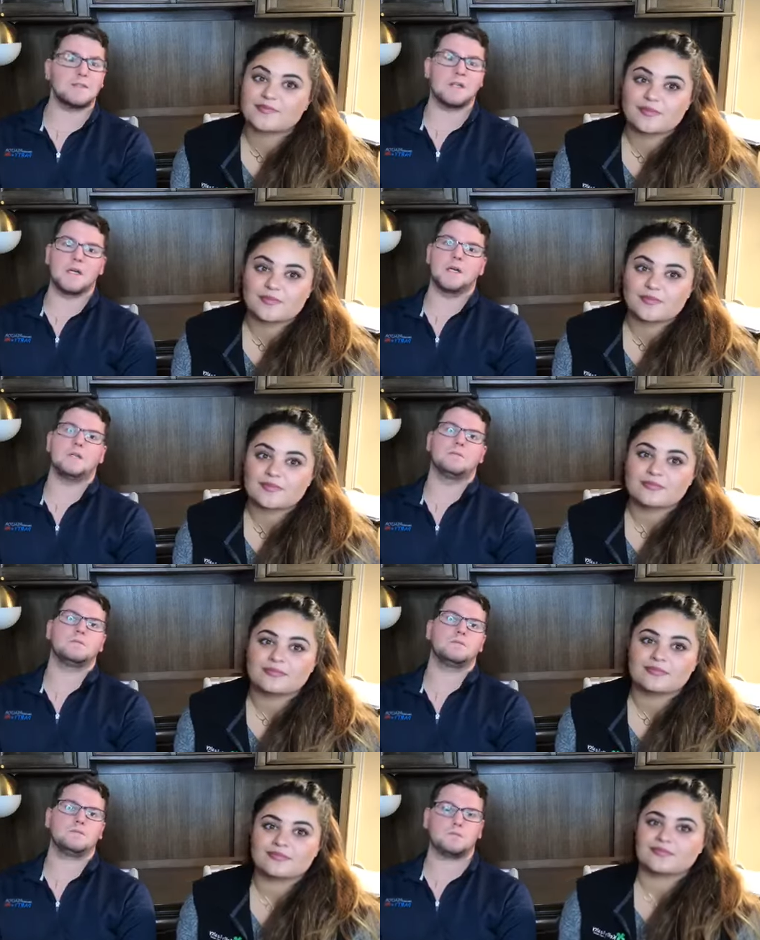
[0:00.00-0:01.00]
Speaker 1: you know,
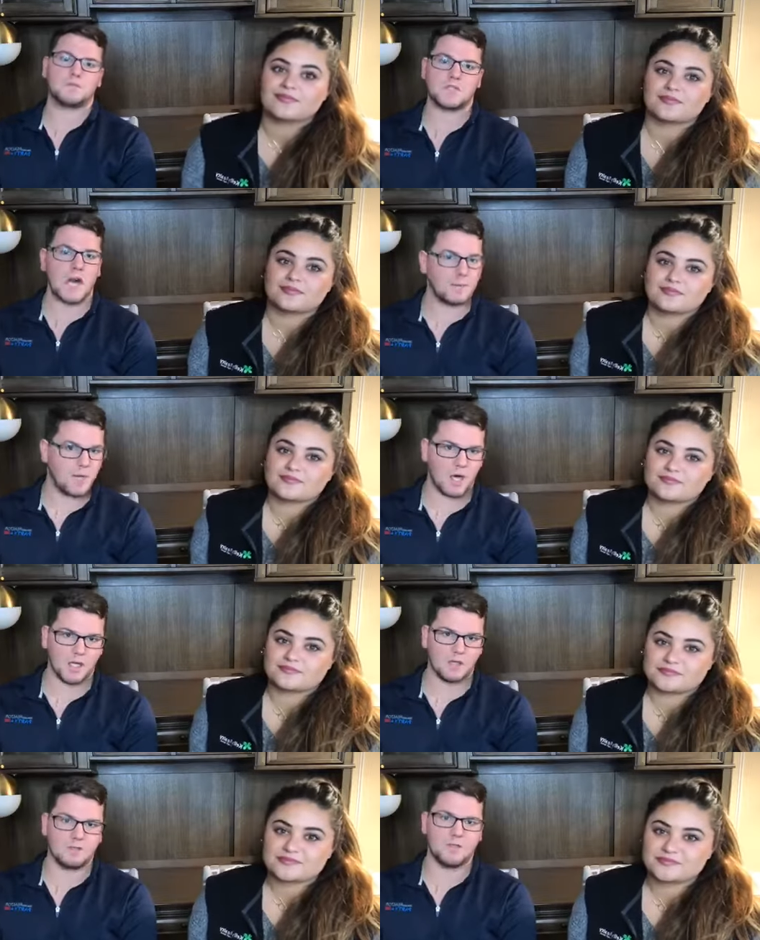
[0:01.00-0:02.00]
top
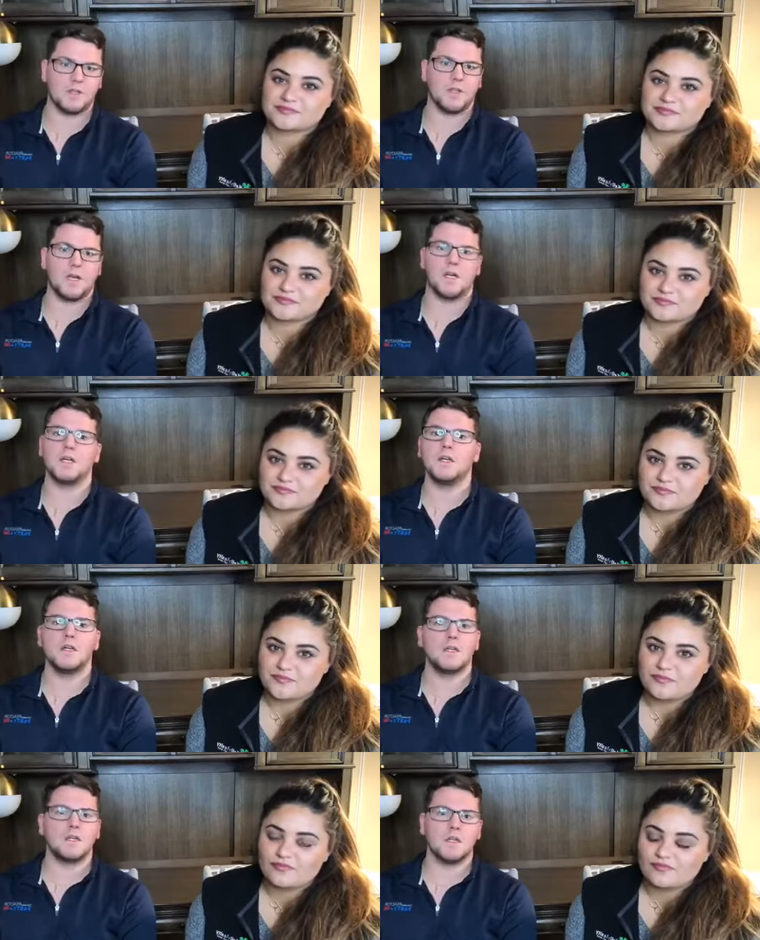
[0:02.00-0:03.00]
dollar for their,
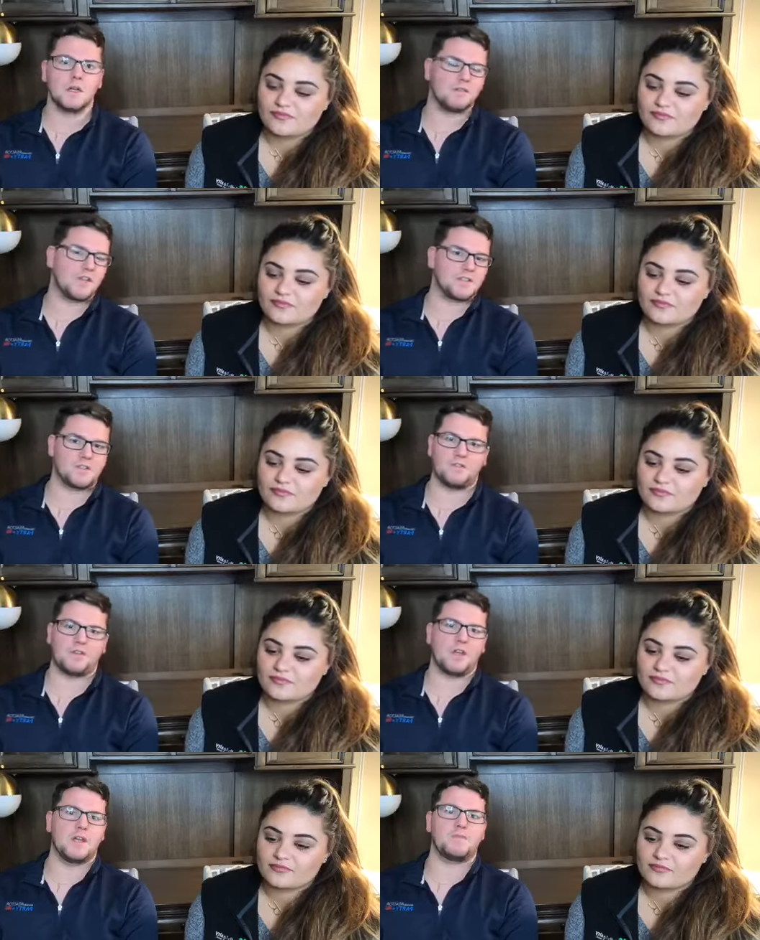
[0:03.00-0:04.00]
you know, fix or
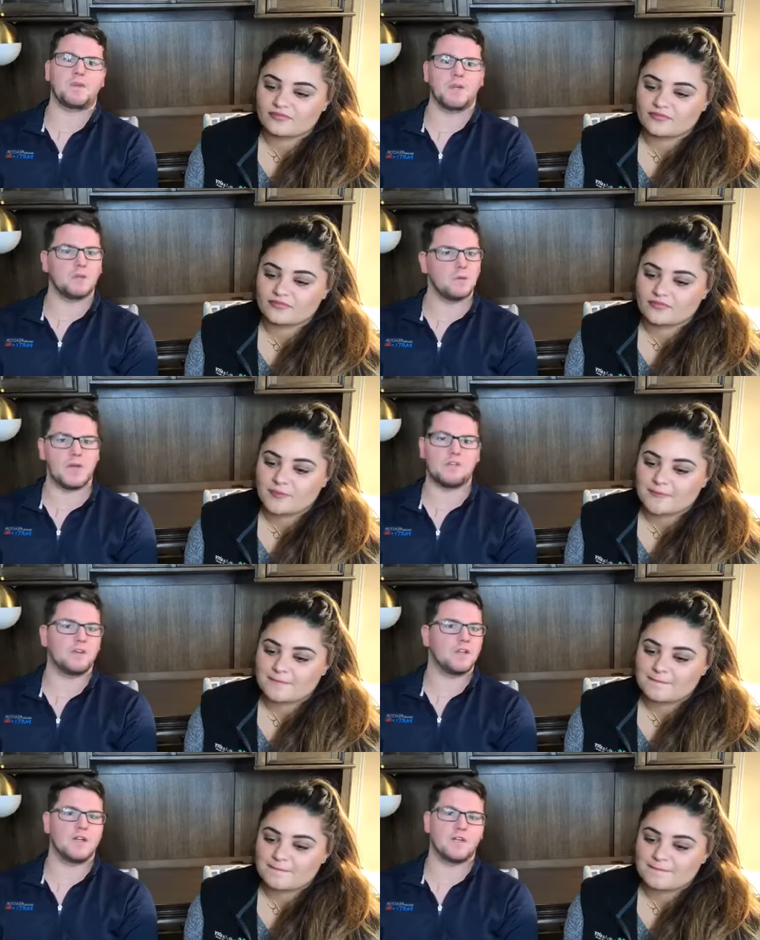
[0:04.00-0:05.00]
flip or
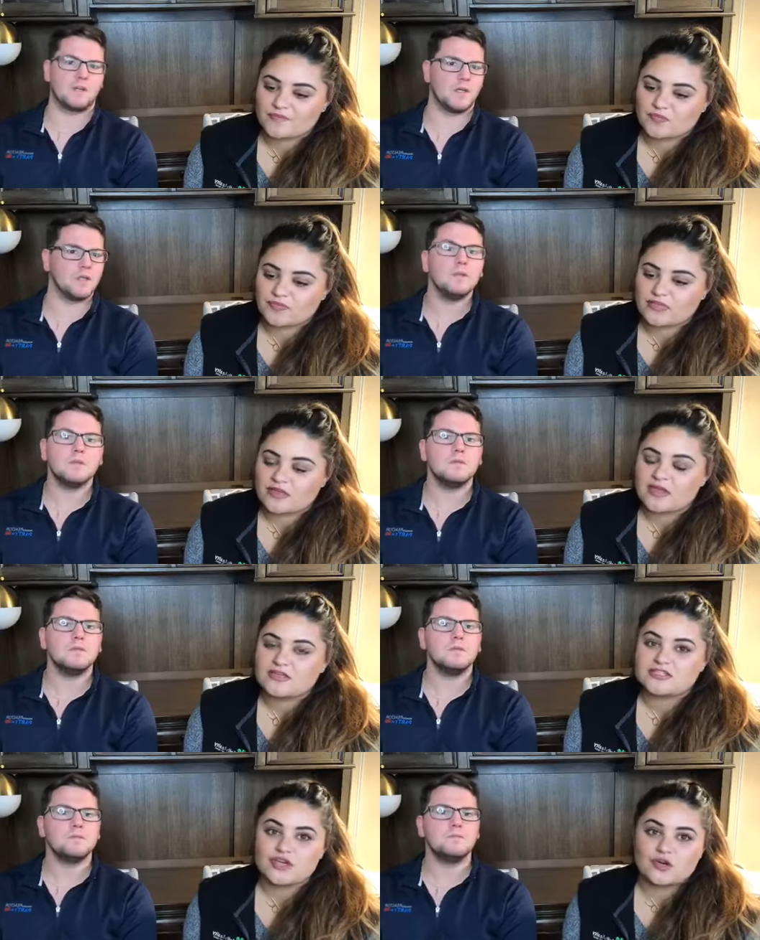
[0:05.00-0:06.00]
whatever they're doing.
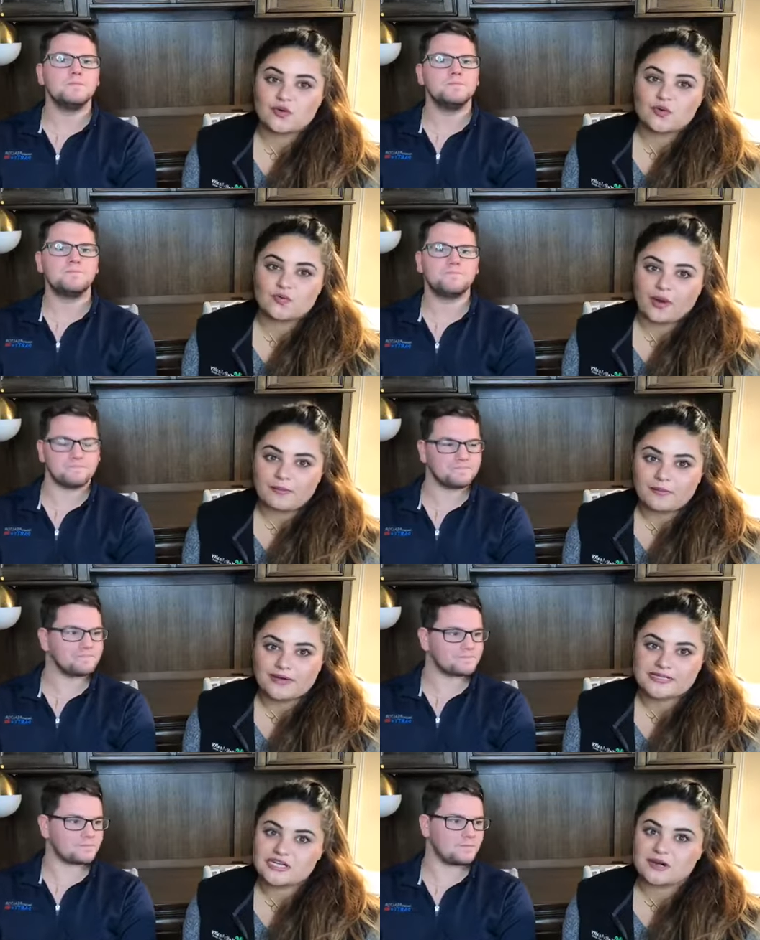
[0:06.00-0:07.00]
Speaker 2: So, why we
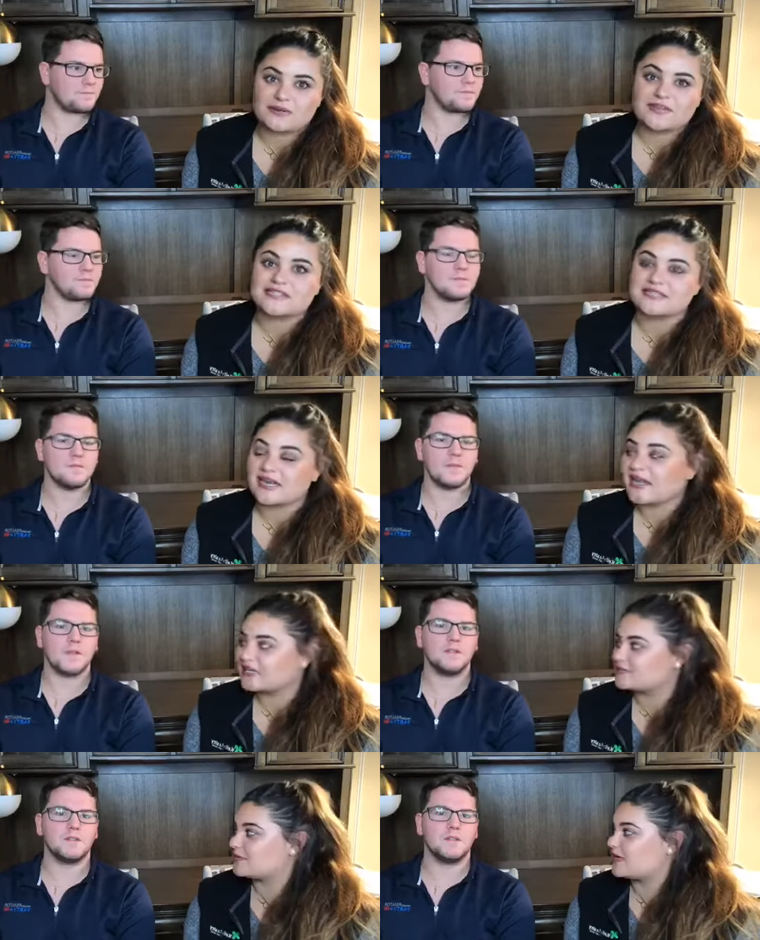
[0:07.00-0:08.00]
wanted to talk about this
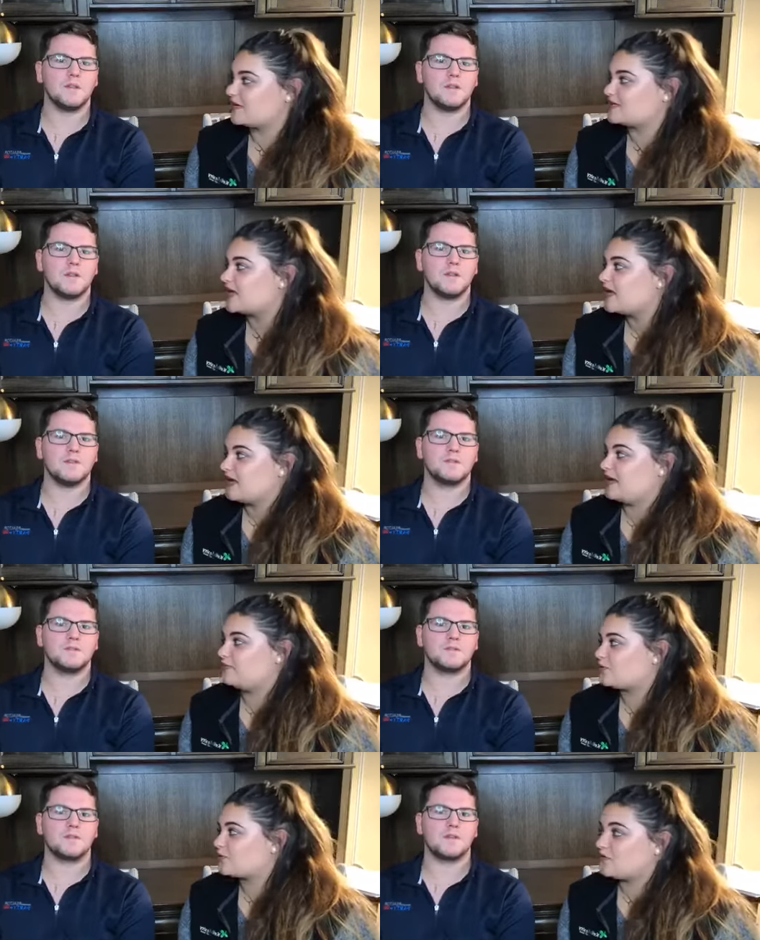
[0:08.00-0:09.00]
today is because
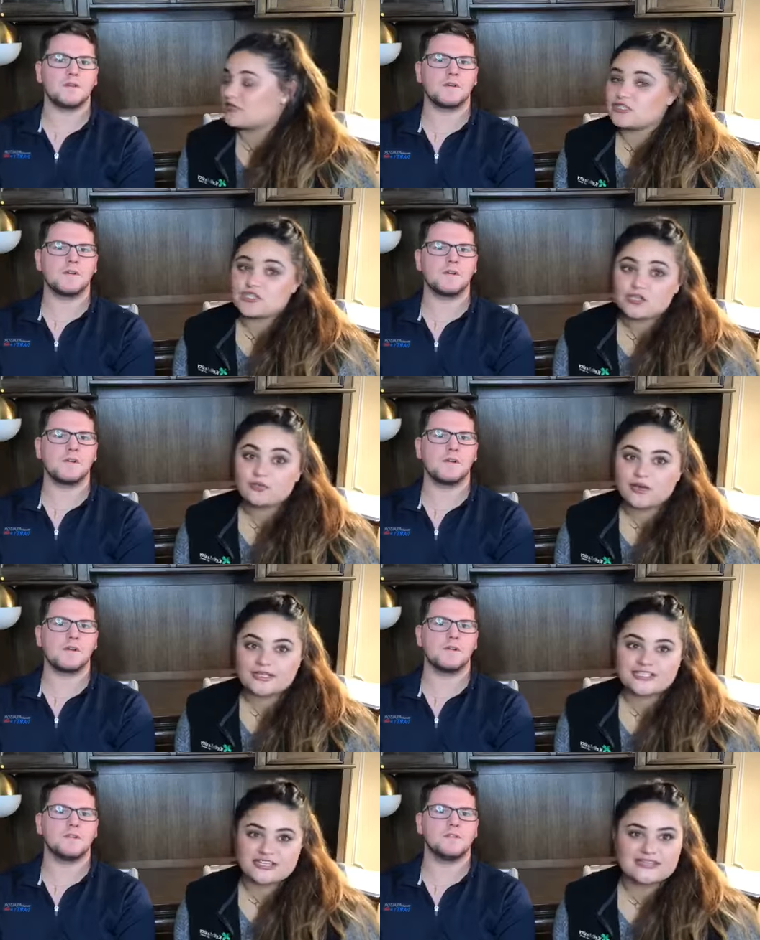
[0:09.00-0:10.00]
improving too
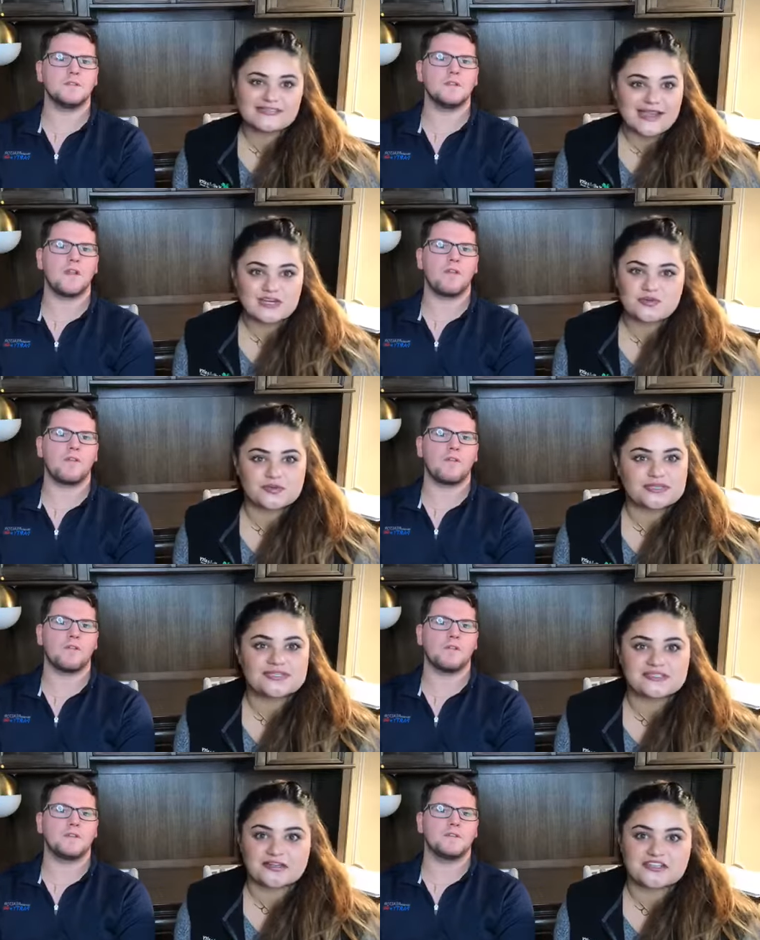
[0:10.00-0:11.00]
much is
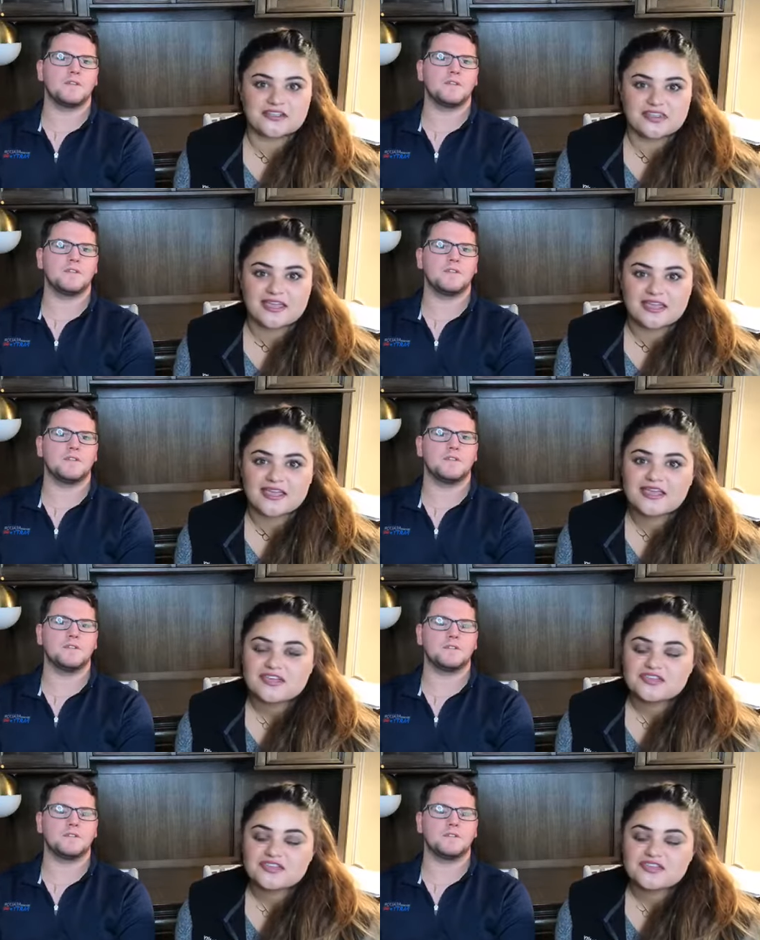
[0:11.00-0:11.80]
actually such a thing.